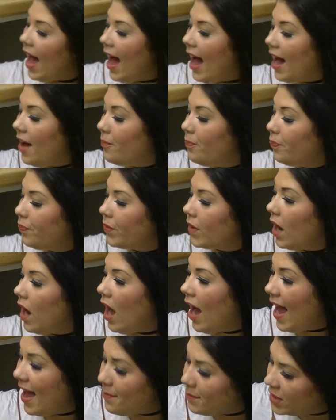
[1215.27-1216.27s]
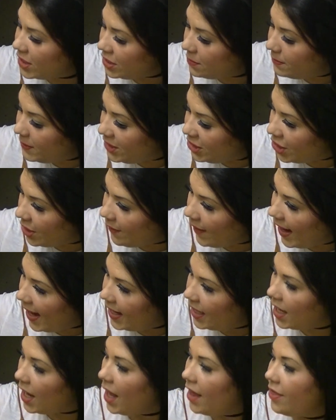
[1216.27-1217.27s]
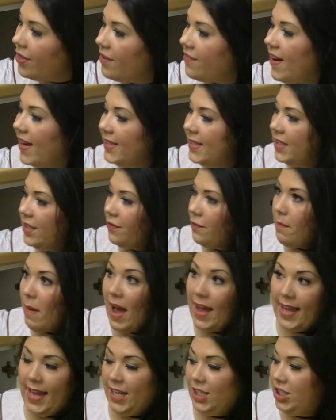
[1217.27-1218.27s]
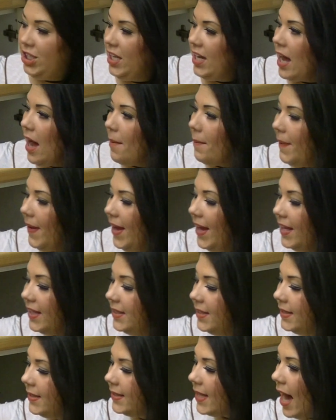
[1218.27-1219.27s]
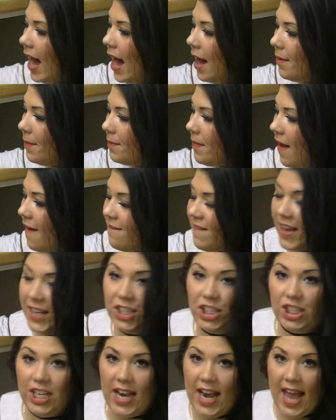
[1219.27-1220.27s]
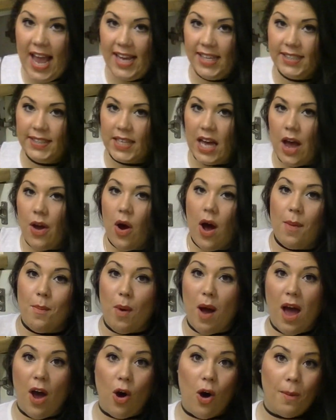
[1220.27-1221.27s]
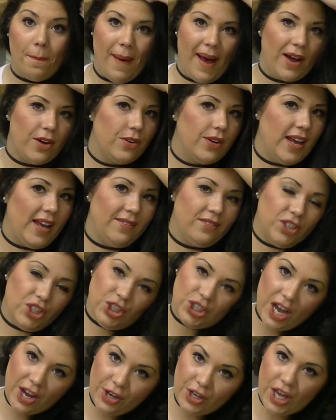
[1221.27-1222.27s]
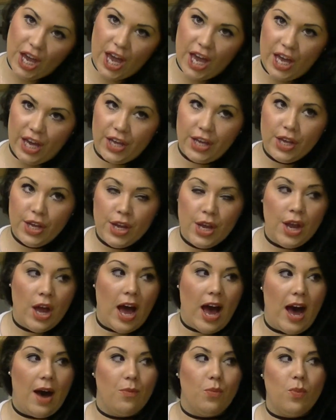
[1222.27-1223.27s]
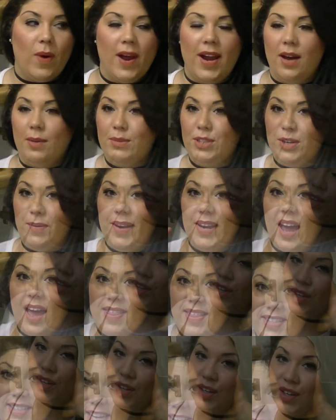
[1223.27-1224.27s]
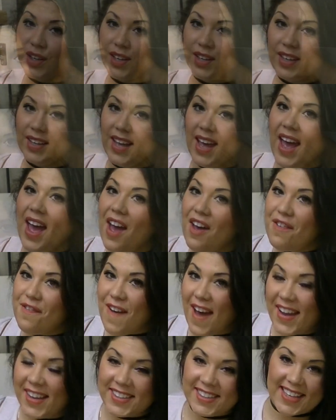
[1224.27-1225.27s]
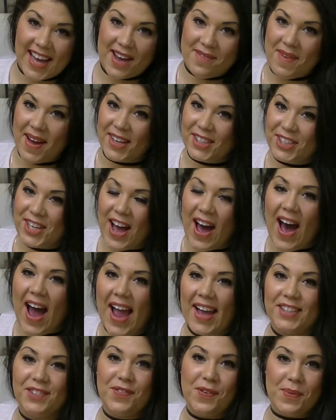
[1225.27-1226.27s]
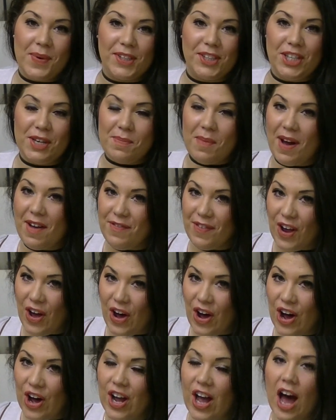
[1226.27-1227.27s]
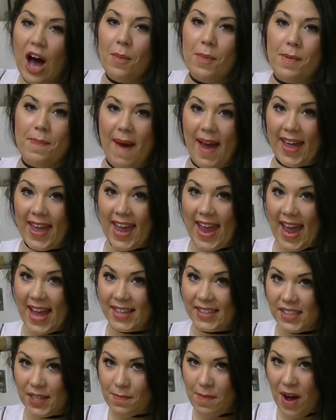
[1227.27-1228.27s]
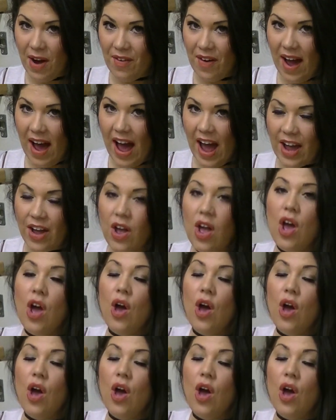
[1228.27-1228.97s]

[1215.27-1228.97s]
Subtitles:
I am going to be doing the rest of my kitchen cupboards eventually, so I might hop back on here and show you when I'm doing like the tinned cupboards. Thanks so much guys for watching my vlog. I'll be back again tomorrow.